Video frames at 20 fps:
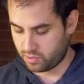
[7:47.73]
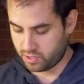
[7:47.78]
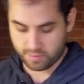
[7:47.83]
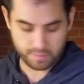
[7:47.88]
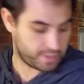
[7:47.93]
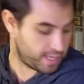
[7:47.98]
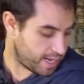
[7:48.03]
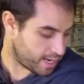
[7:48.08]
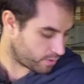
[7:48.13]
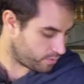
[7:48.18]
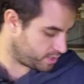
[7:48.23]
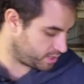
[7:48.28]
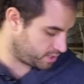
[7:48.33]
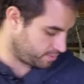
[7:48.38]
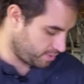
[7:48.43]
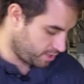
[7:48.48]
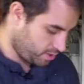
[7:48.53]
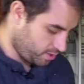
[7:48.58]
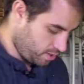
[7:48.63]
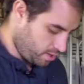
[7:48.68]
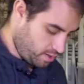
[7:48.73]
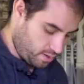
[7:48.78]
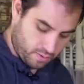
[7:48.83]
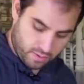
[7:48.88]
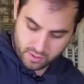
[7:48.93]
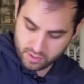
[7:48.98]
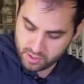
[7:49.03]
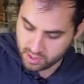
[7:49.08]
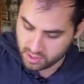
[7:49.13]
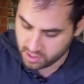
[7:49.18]
with the black ones. Let me show you
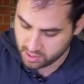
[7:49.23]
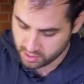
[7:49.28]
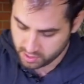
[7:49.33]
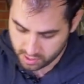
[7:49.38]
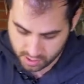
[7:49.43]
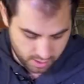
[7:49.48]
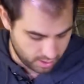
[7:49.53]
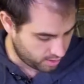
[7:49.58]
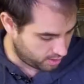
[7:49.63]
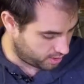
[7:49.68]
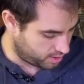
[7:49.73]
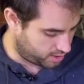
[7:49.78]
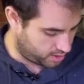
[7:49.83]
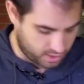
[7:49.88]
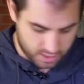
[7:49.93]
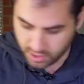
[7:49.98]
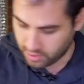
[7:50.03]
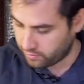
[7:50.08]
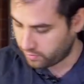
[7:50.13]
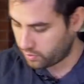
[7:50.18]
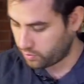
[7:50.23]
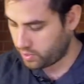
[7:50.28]
the silver